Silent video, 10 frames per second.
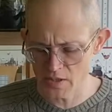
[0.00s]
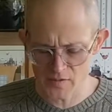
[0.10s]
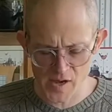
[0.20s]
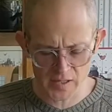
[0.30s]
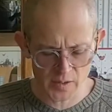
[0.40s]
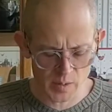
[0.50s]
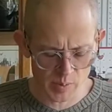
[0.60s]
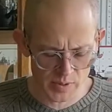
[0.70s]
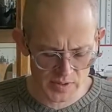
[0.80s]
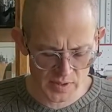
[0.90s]
The fact that it
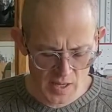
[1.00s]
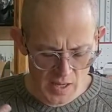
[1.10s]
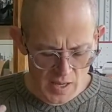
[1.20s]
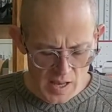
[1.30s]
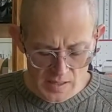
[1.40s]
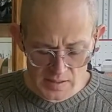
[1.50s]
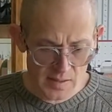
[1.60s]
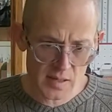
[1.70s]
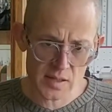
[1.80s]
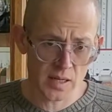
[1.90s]
puts, and it's
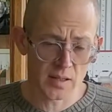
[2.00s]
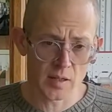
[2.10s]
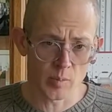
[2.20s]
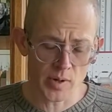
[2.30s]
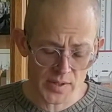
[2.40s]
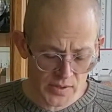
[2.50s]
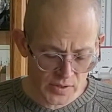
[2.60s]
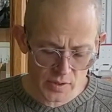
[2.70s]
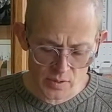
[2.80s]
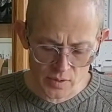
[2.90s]
not tightly compressed,
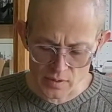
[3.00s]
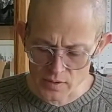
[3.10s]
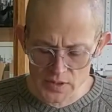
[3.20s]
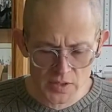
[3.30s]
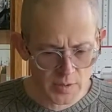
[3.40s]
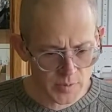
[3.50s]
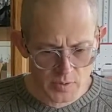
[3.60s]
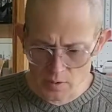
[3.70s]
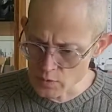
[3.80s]
so the early steeps, it